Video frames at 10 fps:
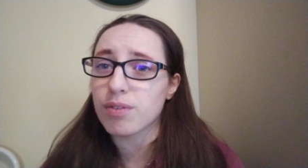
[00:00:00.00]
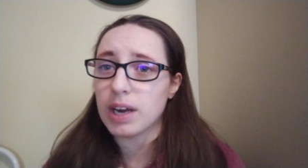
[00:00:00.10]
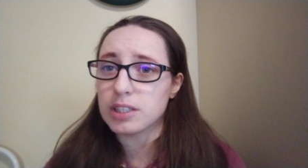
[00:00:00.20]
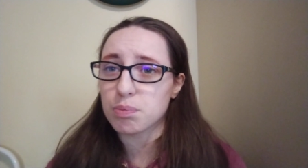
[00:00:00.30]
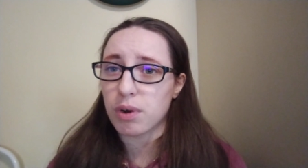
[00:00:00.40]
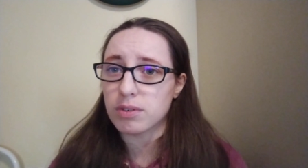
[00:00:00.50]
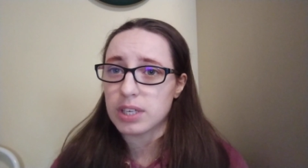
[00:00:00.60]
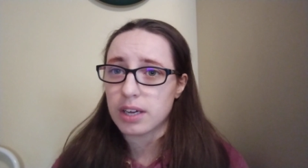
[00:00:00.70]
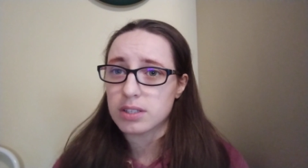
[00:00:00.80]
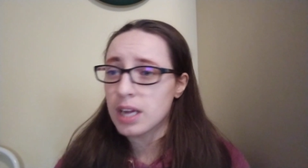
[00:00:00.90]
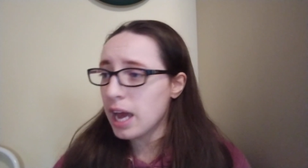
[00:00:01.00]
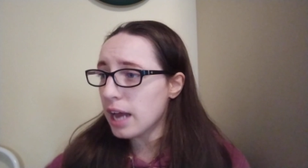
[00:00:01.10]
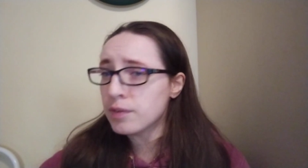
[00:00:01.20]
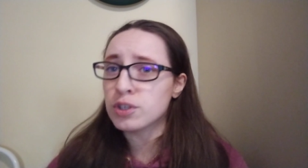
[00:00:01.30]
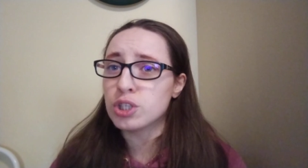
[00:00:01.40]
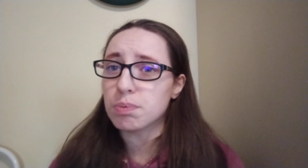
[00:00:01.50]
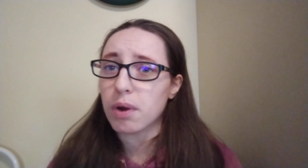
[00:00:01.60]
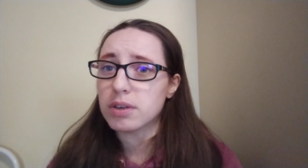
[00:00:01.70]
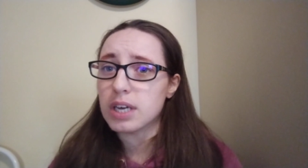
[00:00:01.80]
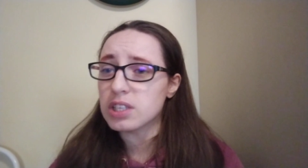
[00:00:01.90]
the right to protest. And if you do
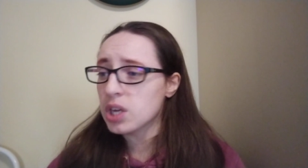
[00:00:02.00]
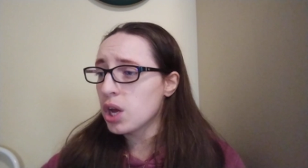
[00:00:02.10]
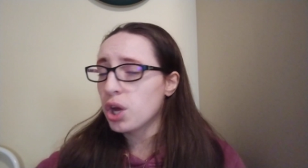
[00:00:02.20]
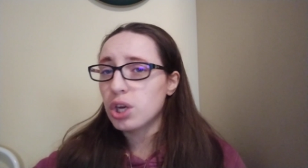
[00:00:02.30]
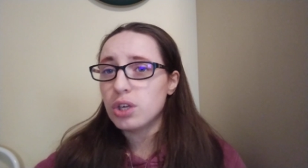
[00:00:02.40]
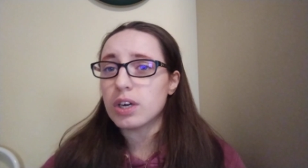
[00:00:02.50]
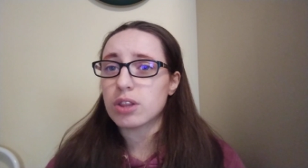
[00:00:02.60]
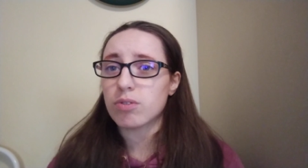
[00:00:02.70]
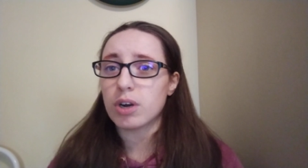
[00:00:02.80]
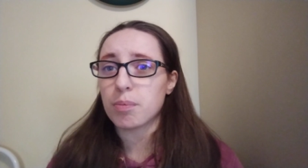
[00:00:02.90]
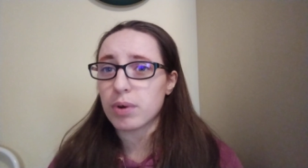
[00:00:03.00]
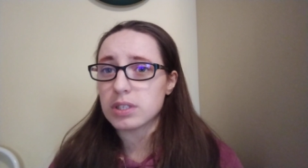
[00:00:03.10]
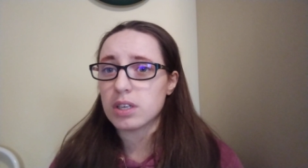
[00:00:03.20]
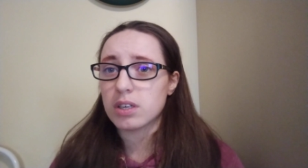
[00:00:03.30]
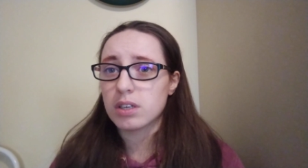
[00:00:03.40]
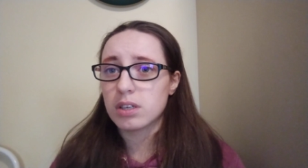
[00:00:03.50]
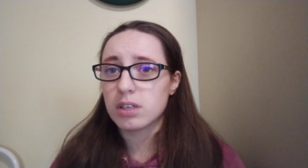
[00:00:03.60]
protest, you get thrown in prison.